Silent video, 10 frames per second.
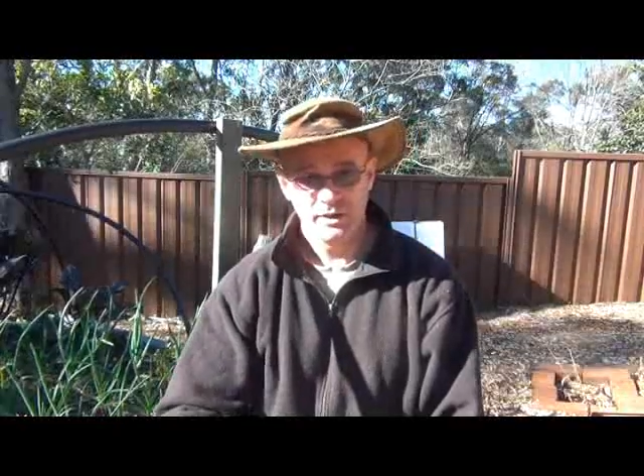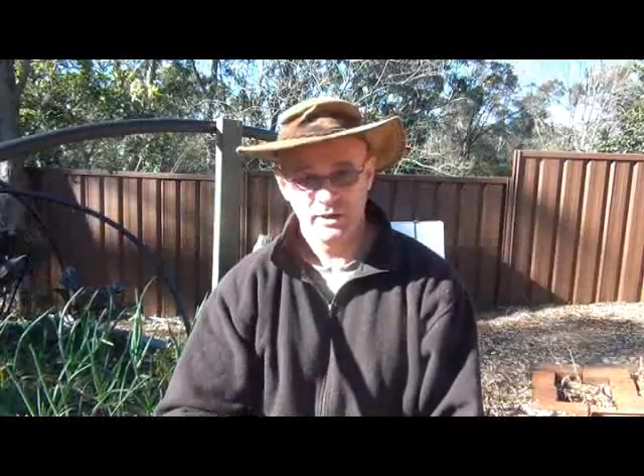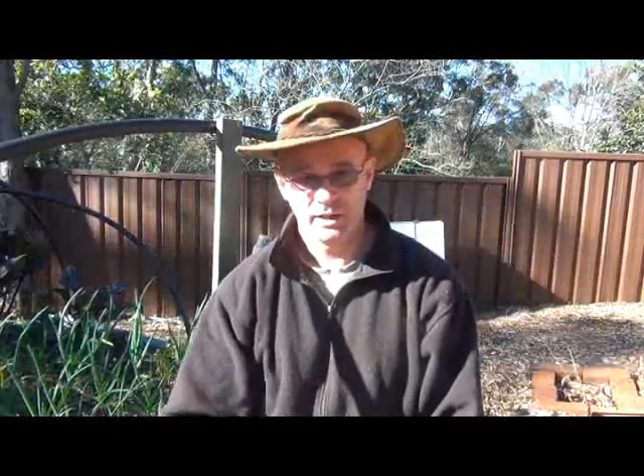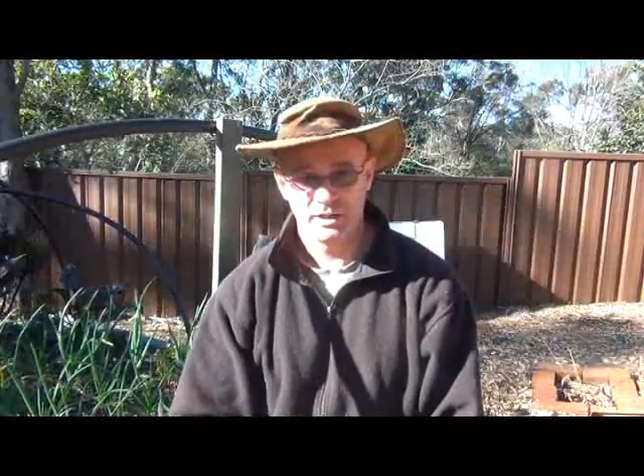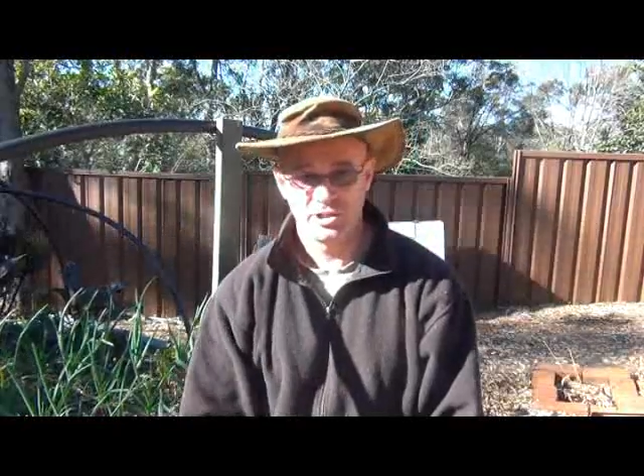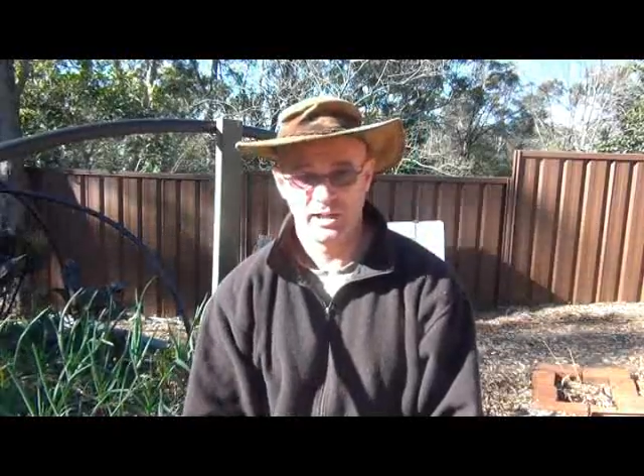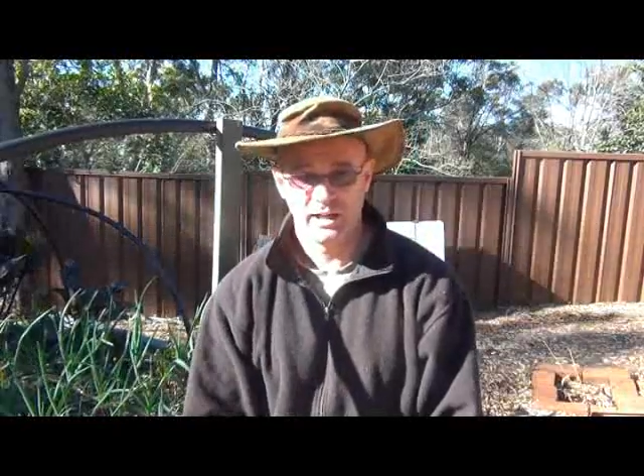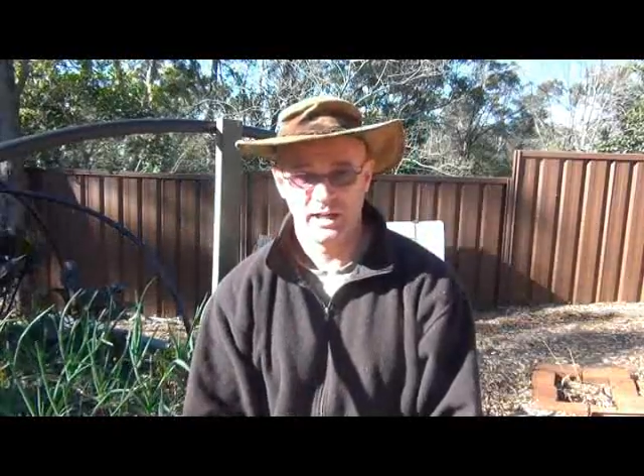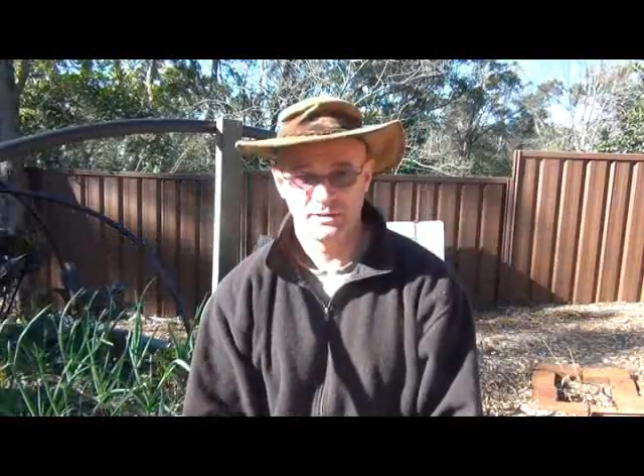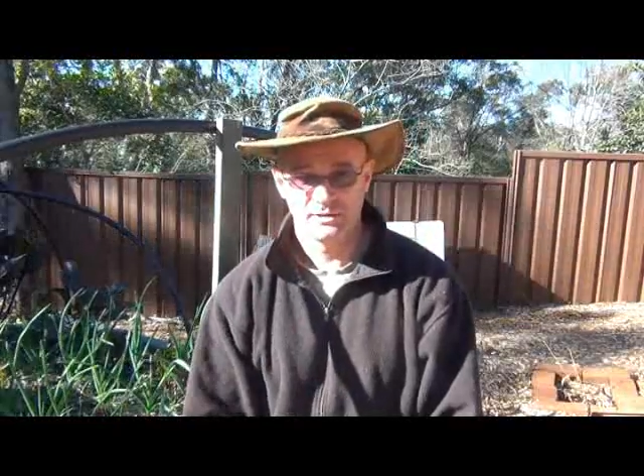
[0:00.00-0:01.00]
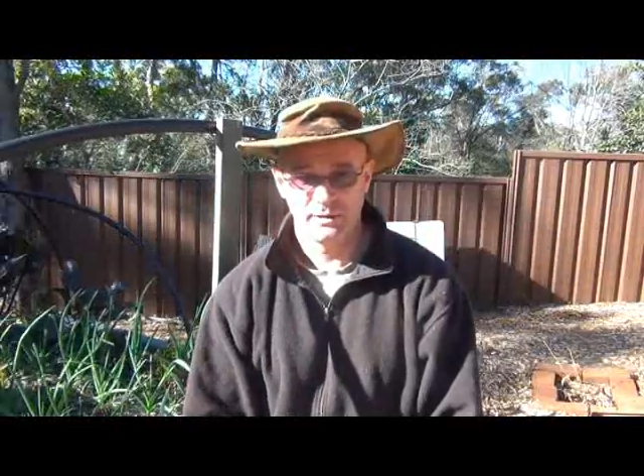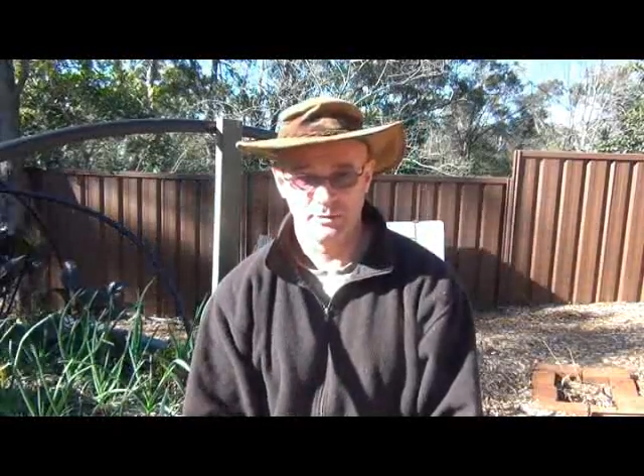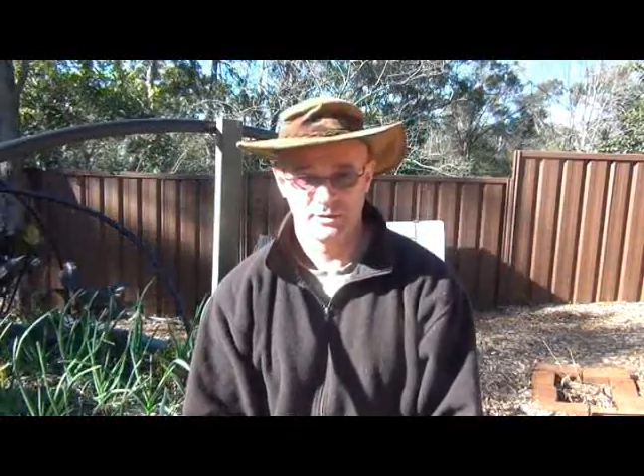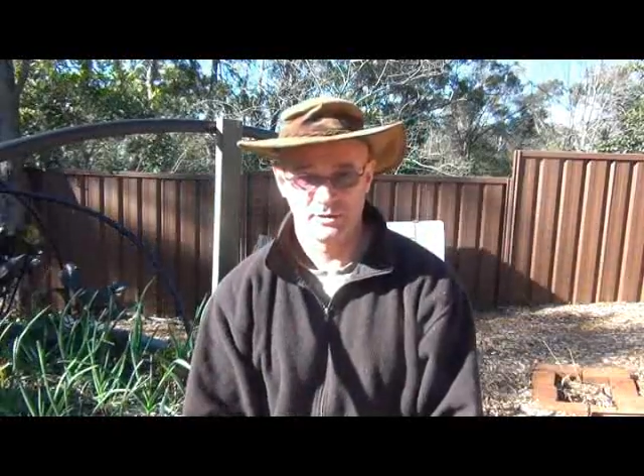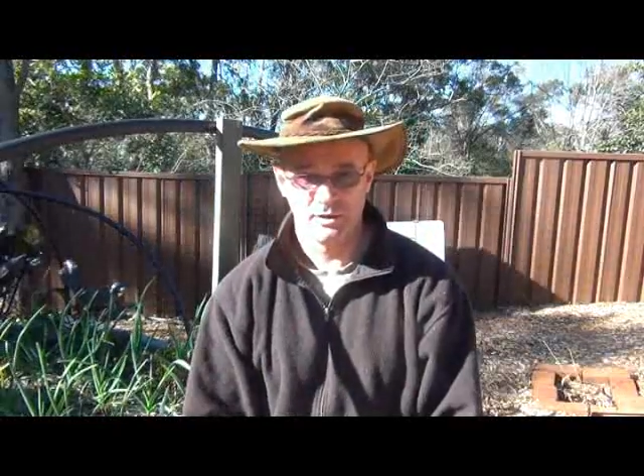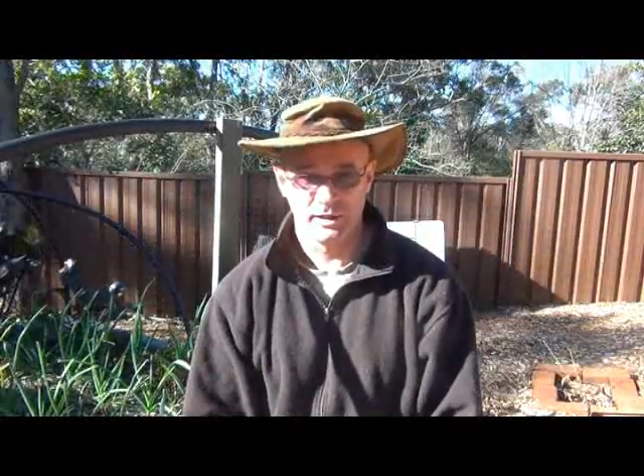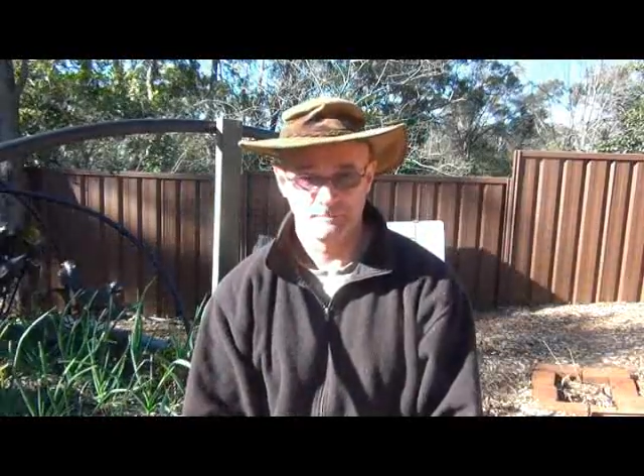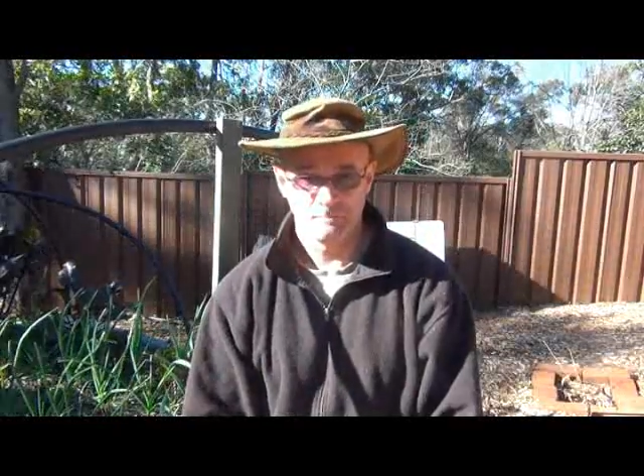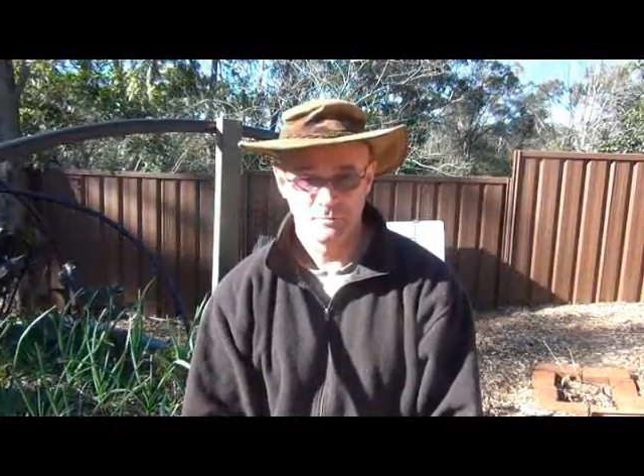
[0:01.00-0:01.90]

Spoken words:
you're going to check it out and see what it's like.